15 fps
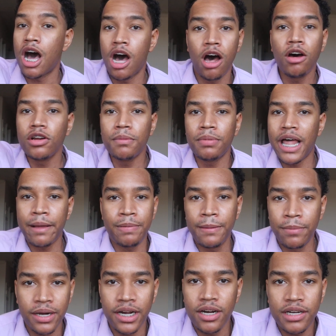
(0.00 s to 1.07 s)
All the black
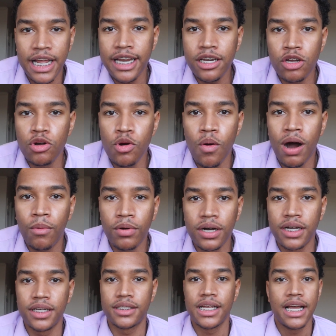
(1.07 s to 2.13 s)
people there, they knew who I
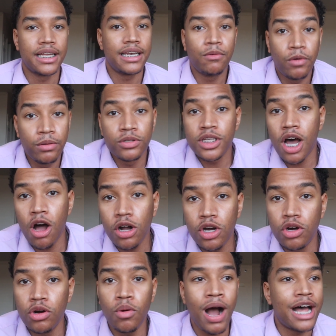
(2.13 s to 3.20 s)
was. We was all
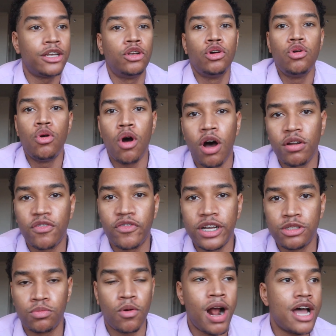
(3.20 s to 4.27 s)
cool. I knew who all the
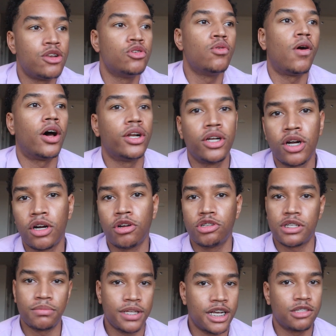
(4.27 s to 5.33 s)
faces were. I knew all the
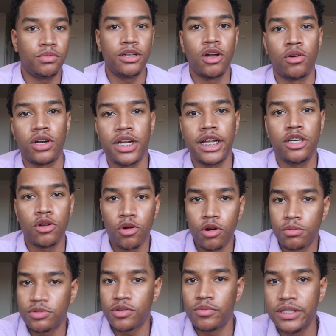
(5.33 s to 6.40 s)
girls. Sometimes we go to their
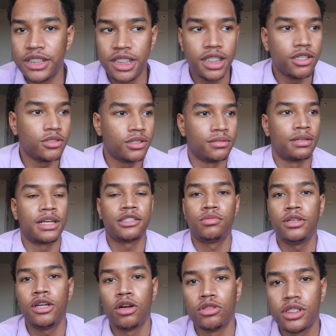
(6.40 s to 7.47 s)
dorms and we chill. Sometimes
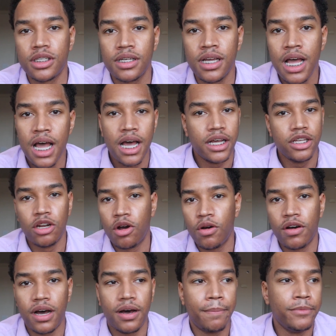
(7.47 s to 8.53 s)
we go to, you
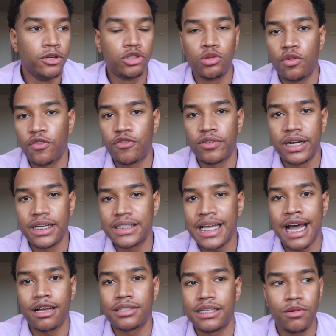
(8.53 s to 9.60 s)
know, a mutual friend's
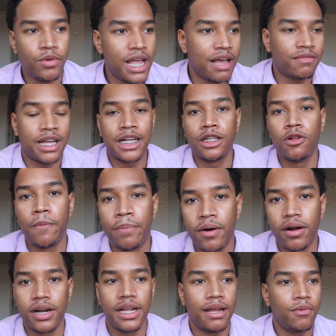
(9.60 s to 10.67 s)
house and we have like a little
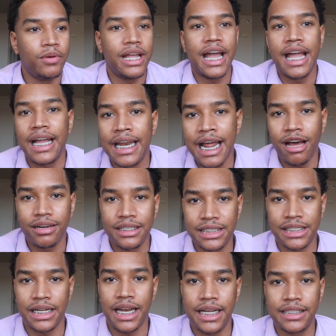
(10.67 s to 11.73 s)
party and we hanging out and
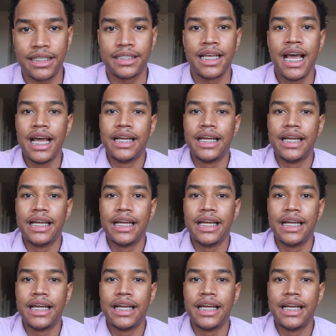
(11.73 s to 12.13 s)
shit like this.